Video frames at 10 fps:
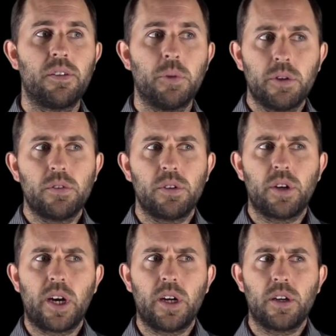well,
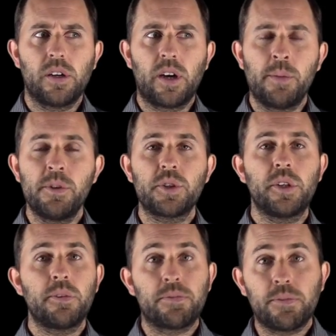I'm just
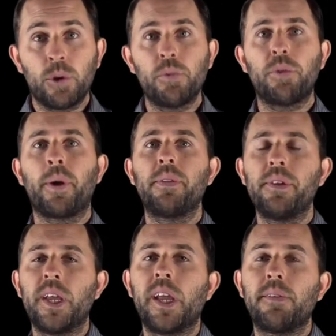gonna float throughout the
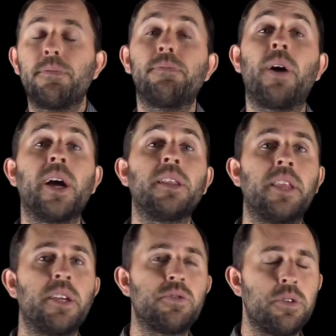day and find
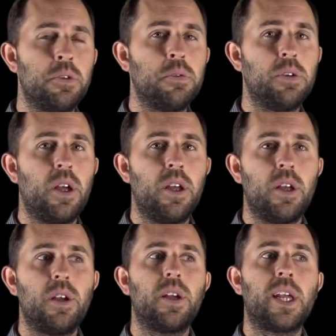things to do.
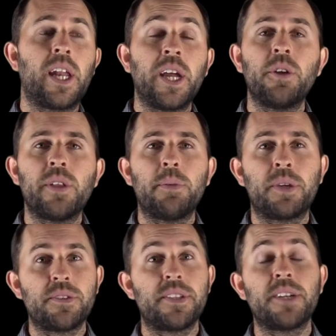And I know that
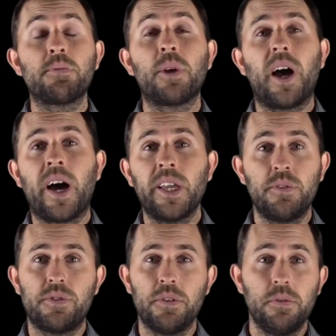because that's what I
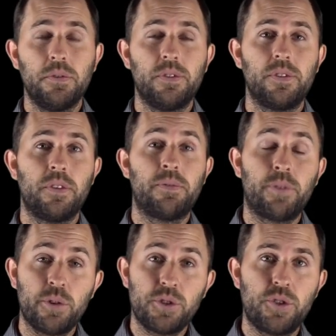used to do. The
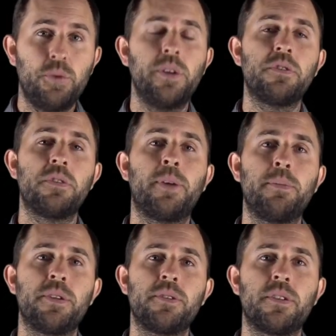first two years of my
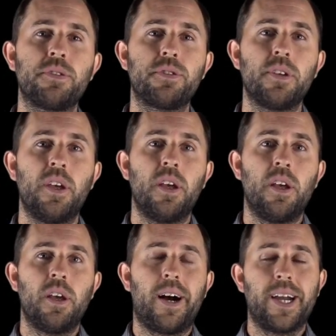business,
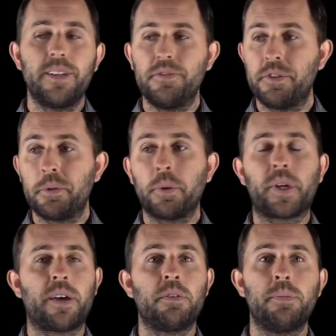I had zero
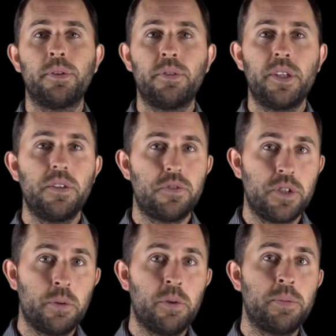accountability,
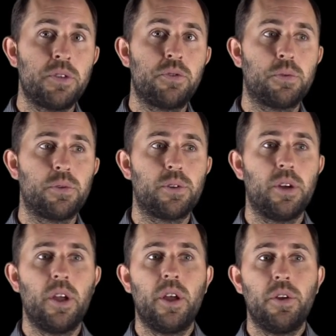zero
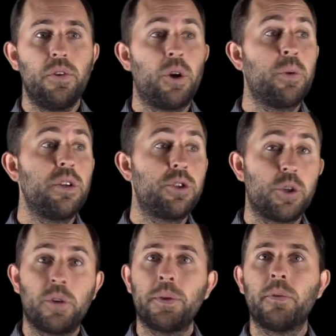mentor, no one
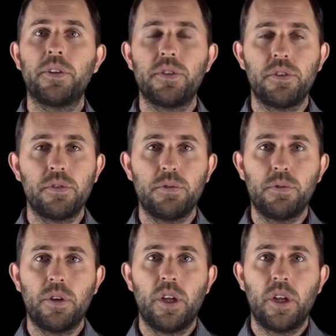showing me what to
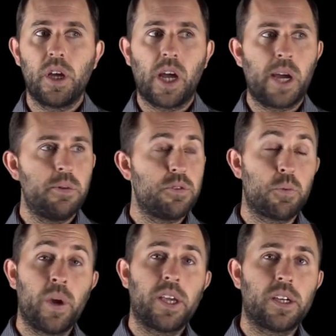do. I would just
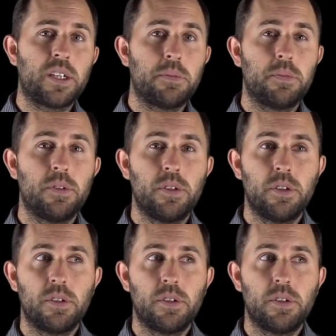wake up